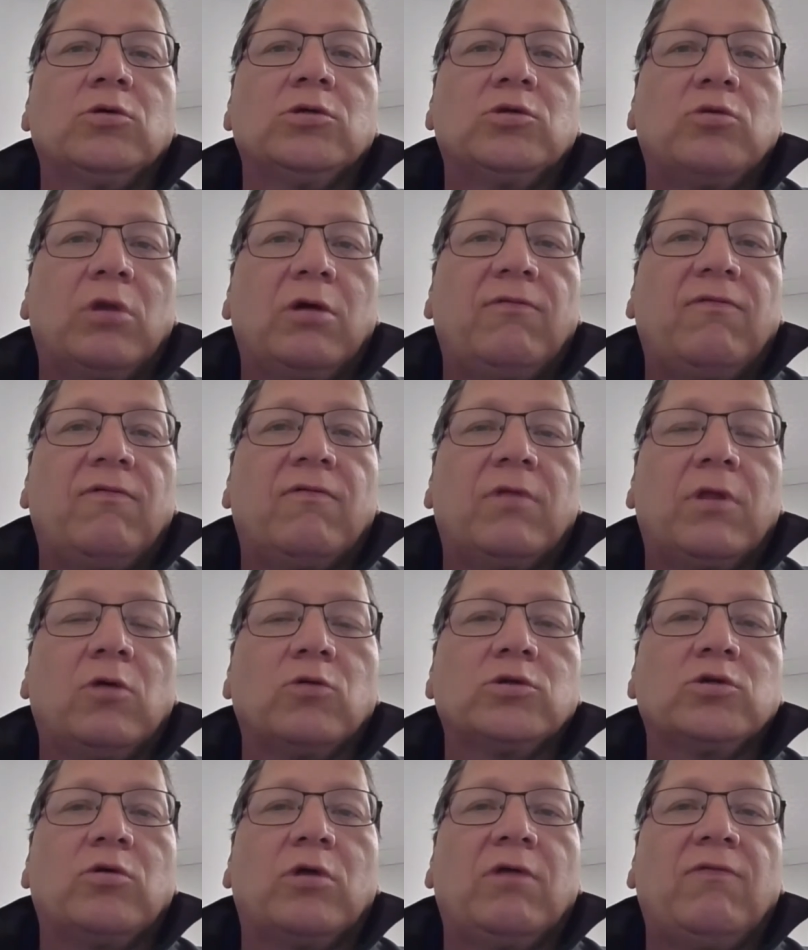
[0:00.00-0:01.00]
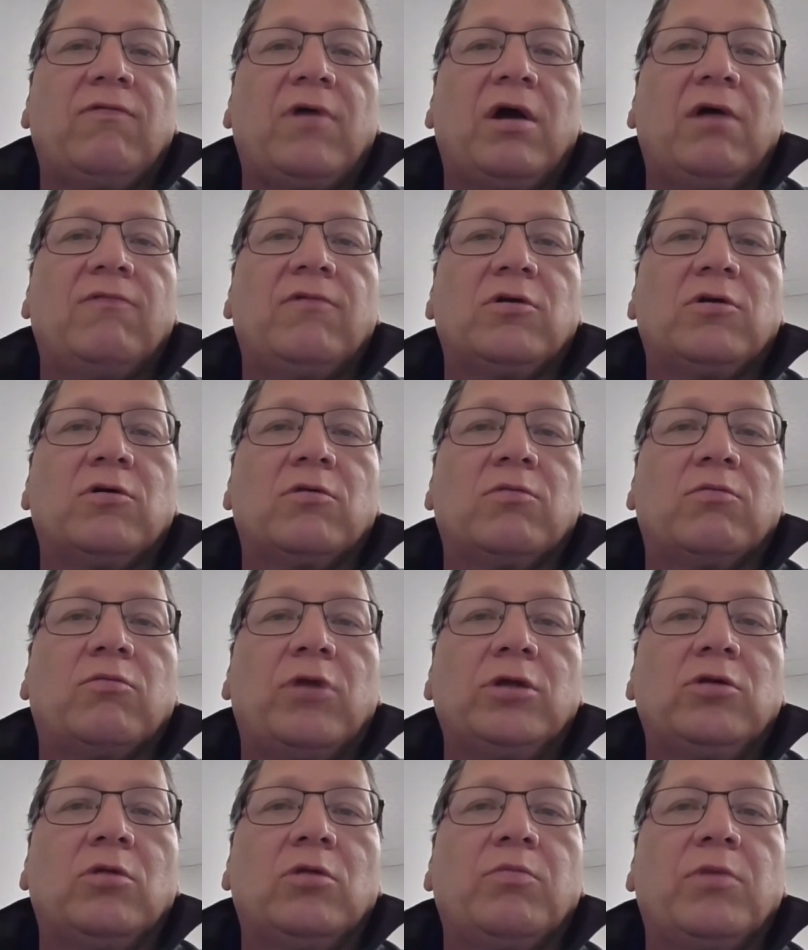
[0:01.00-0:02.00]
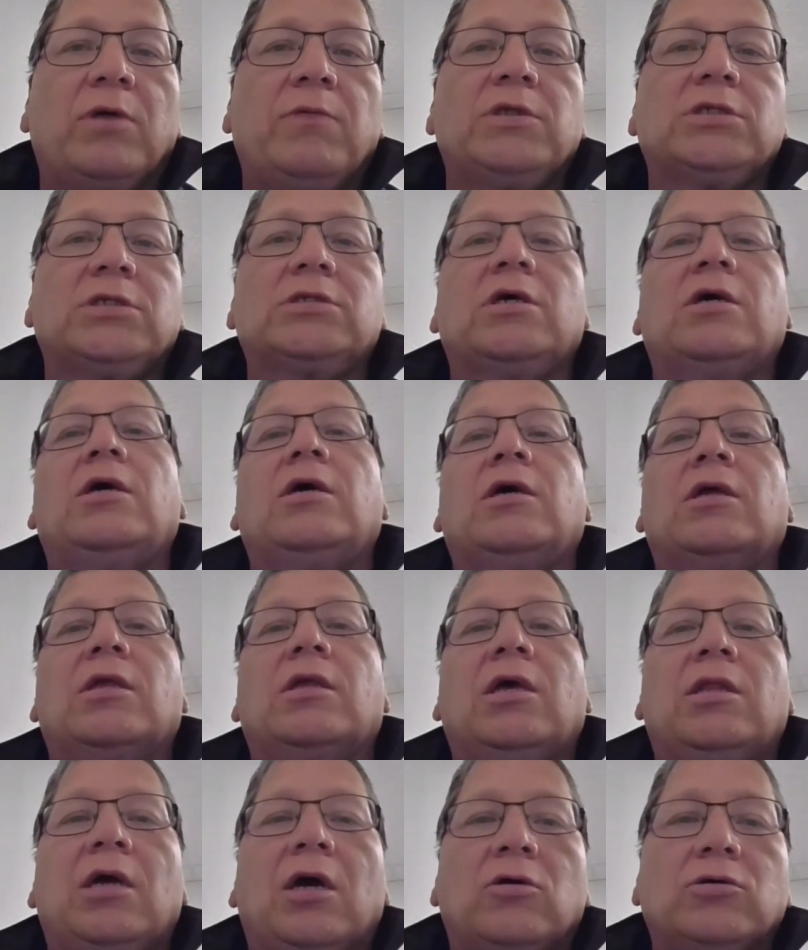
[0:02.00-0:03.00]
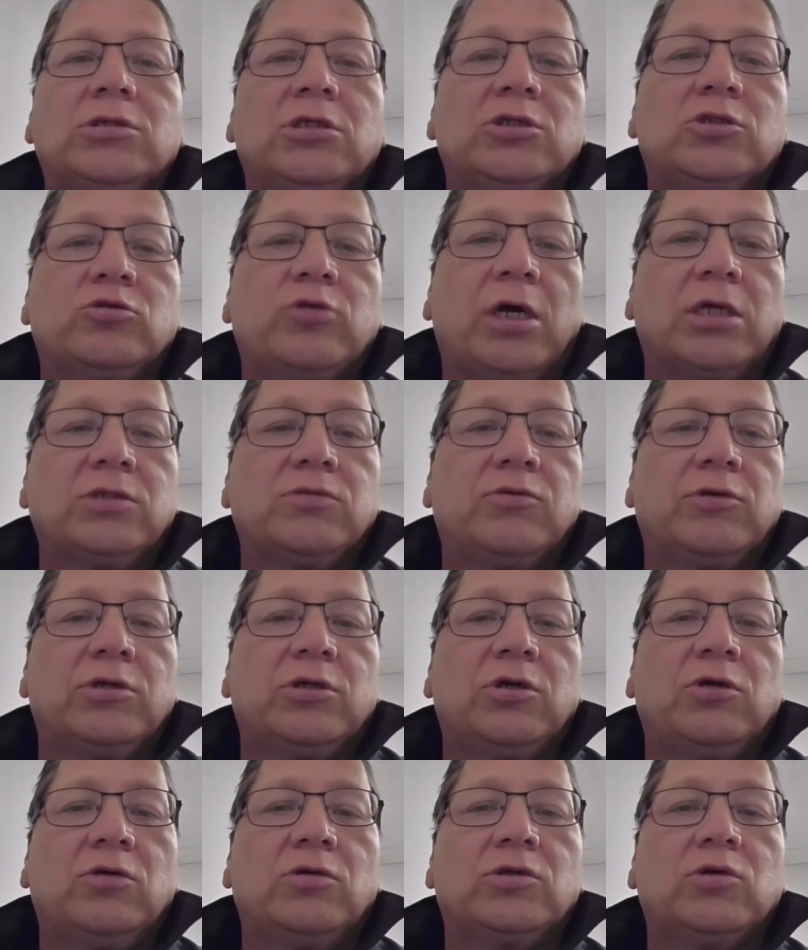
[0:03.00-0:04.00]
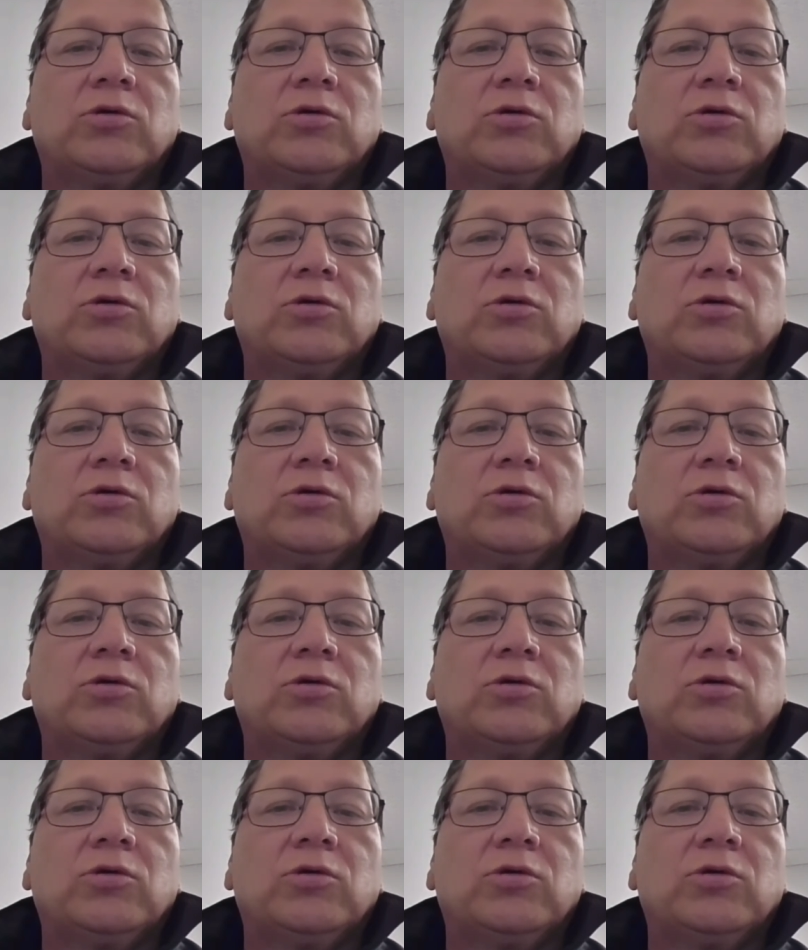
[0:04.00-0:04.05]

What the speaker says: those 25-year rental payments, then the house is transferred to you.